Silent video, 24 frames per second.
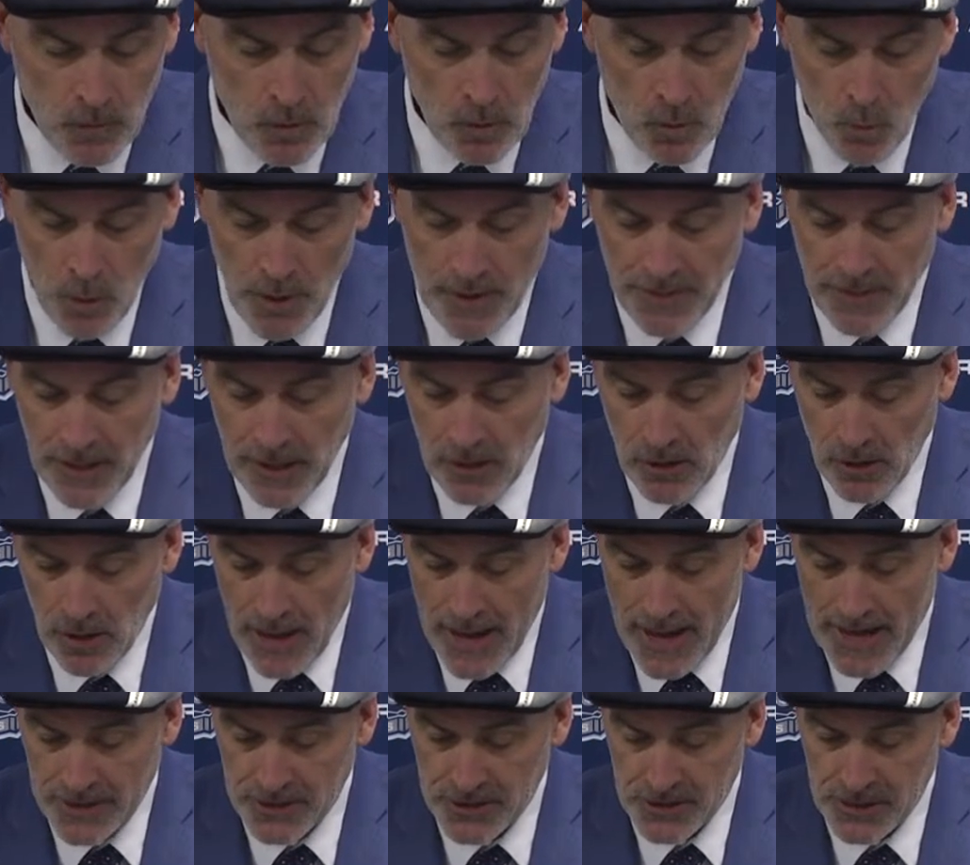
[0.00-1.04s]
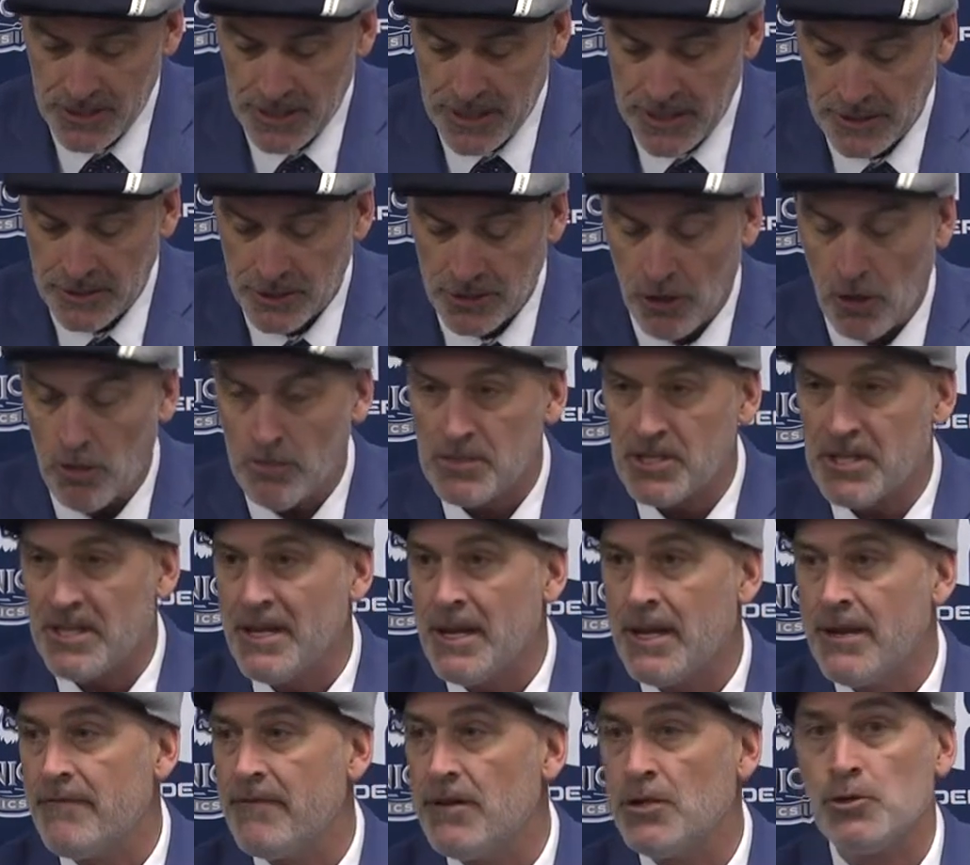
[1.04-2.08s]
with the class. In, in terms of
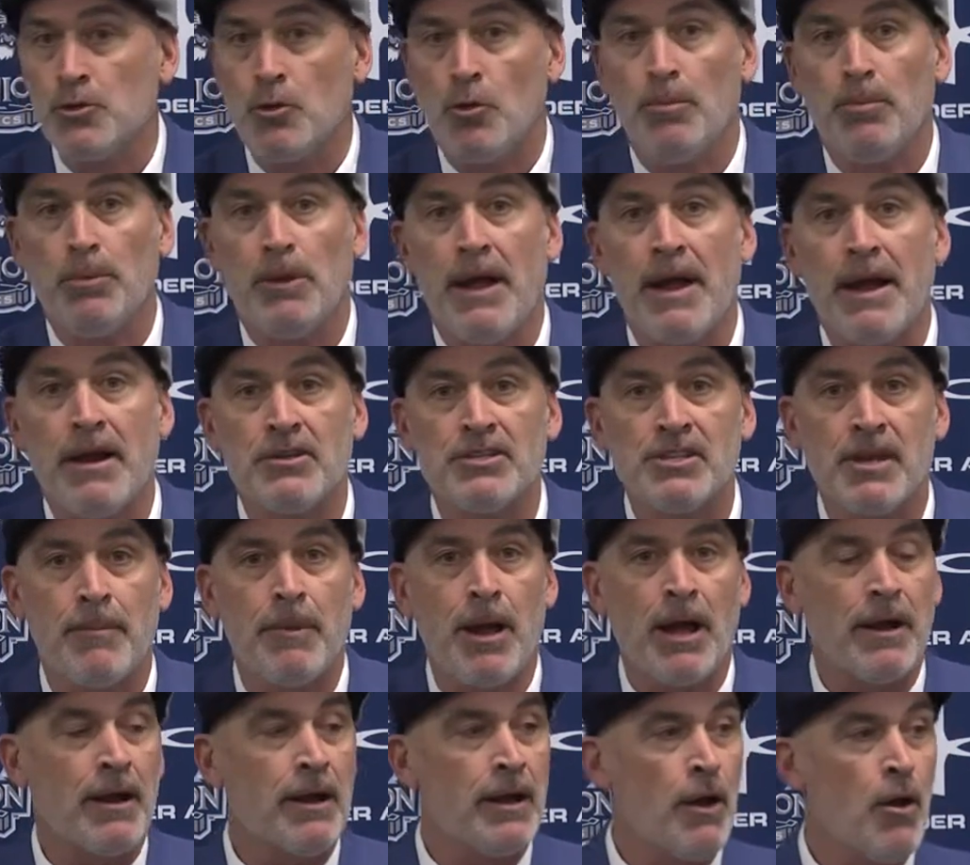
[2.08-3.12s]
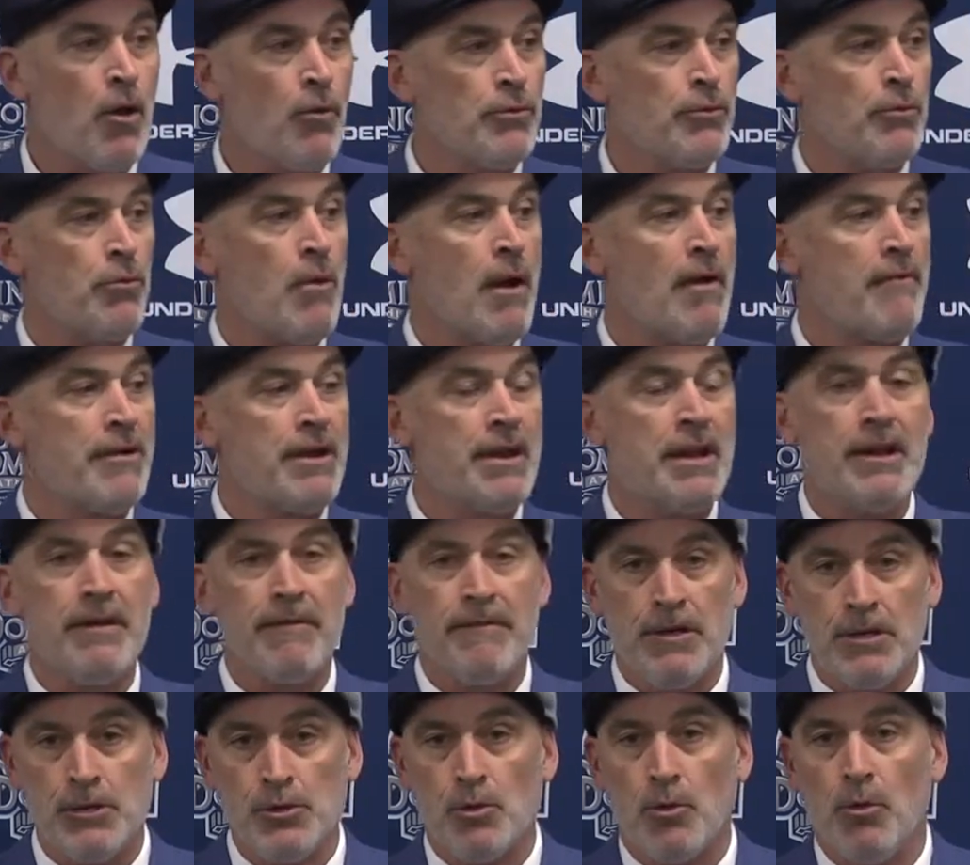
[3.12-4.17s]
the individual players, I'm not going to go through every
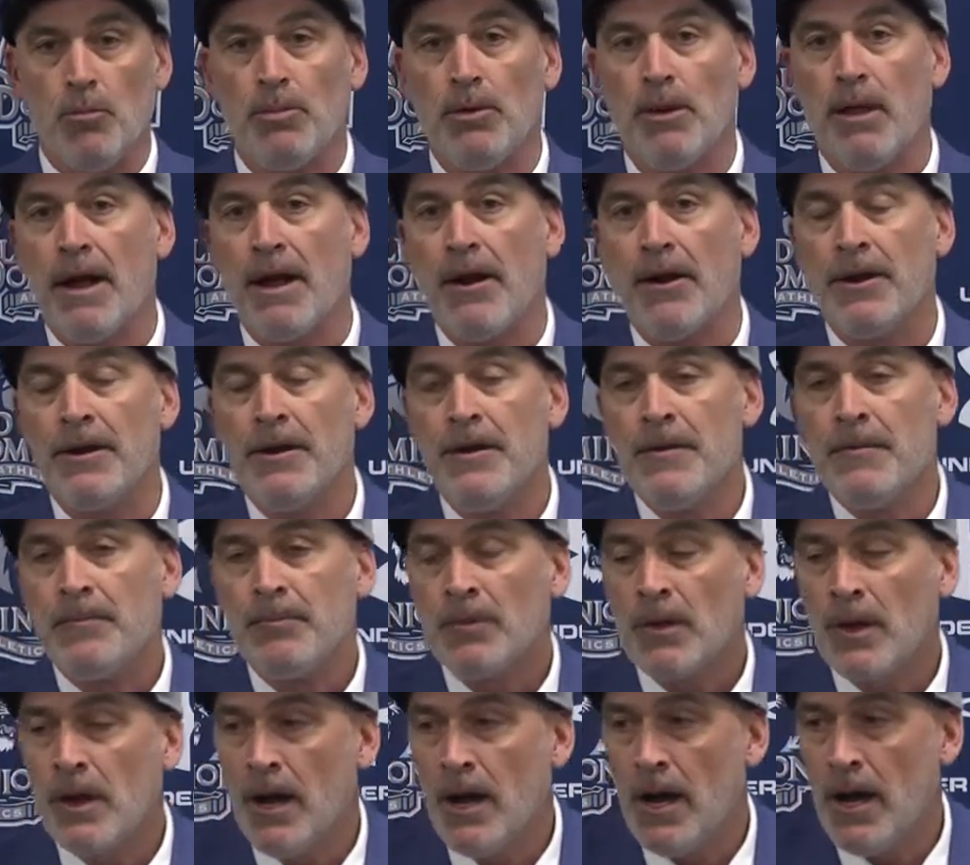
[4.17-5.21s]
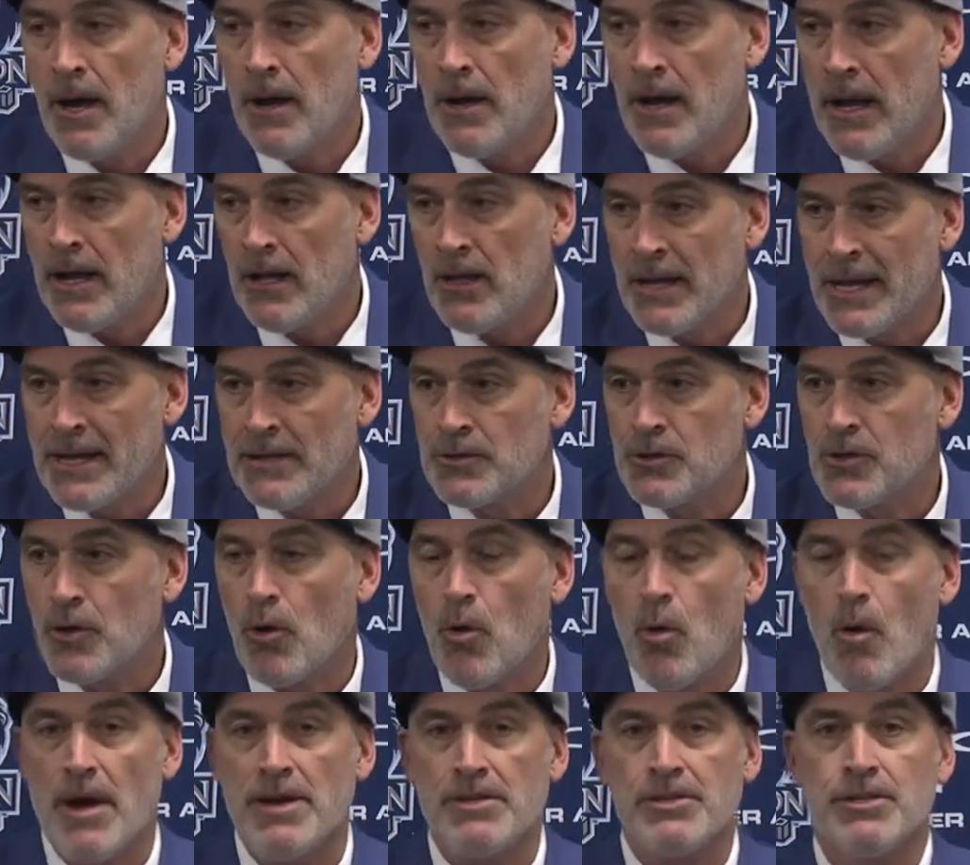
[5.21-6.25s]
individual player. Uh, I'll answer
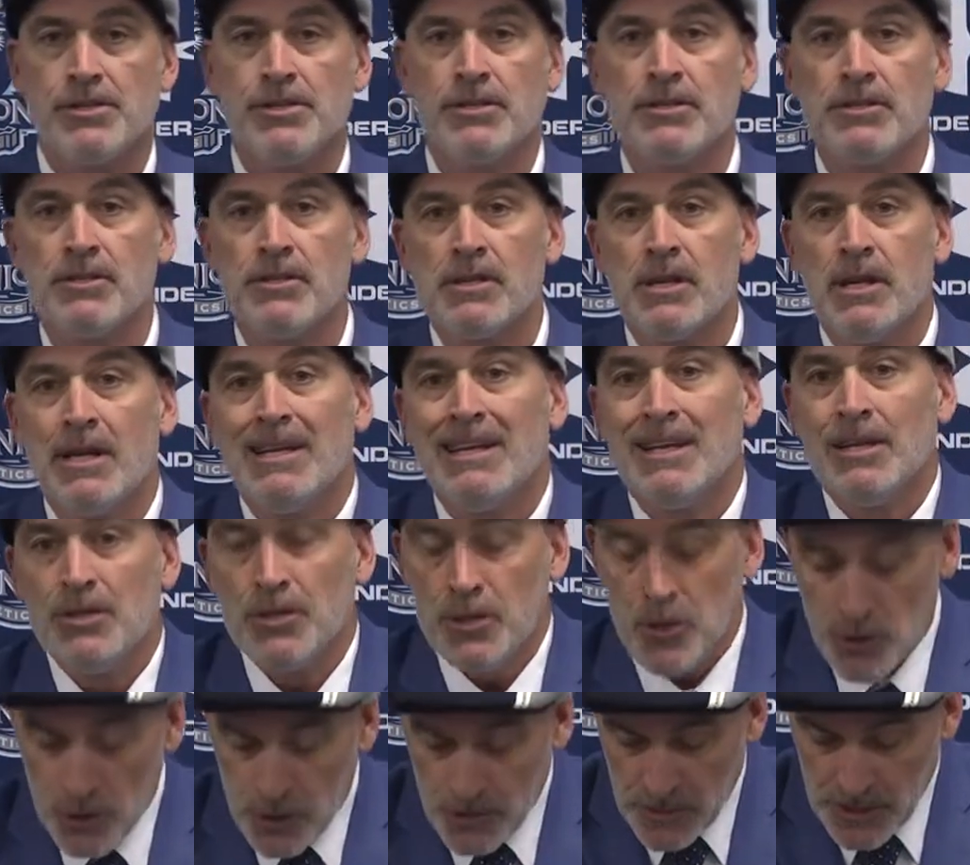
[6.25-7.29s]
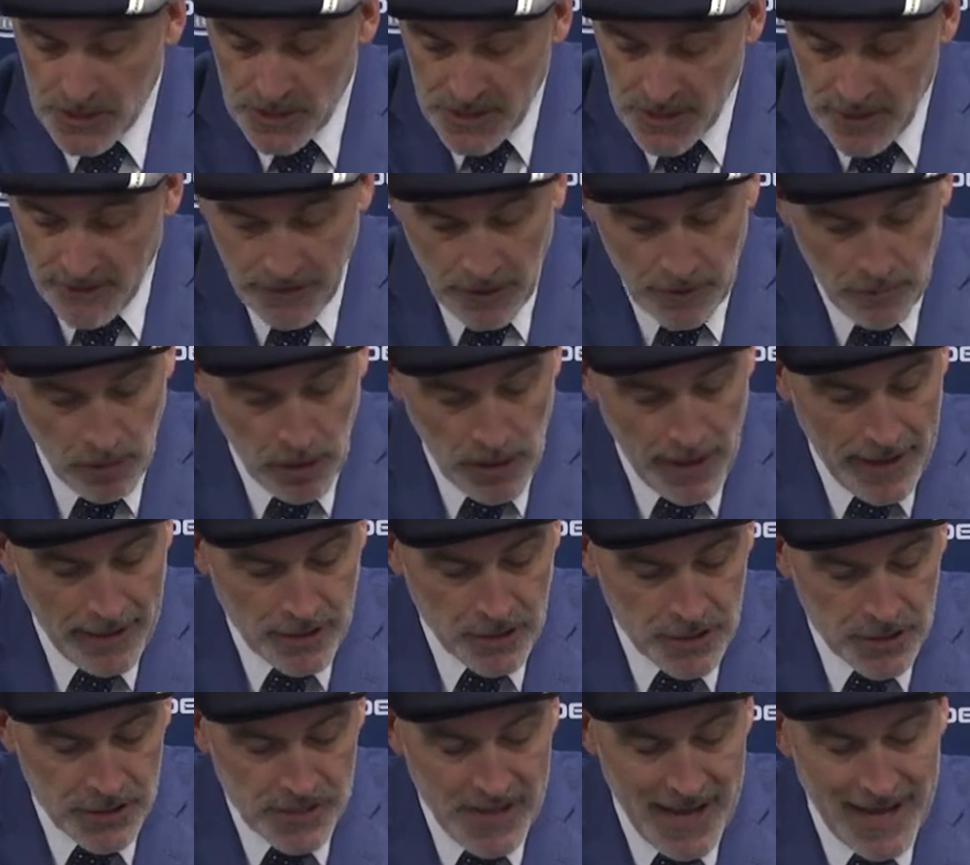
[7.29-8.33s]
questions to specific
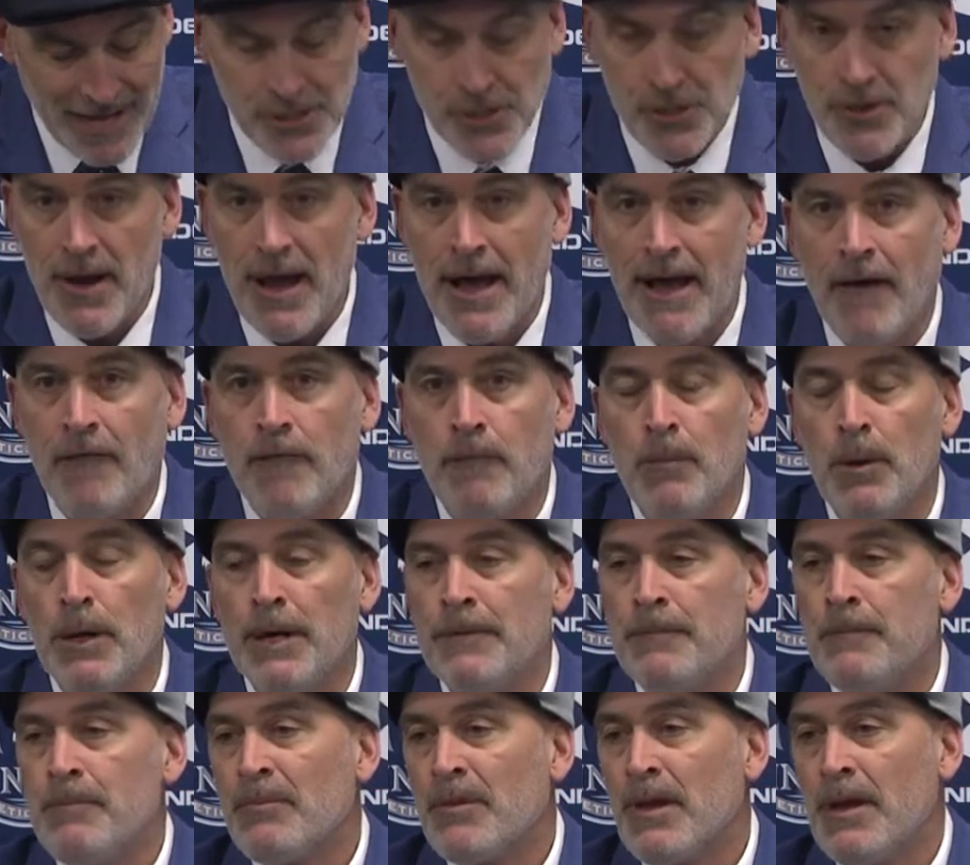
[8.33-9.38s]
players that you have, but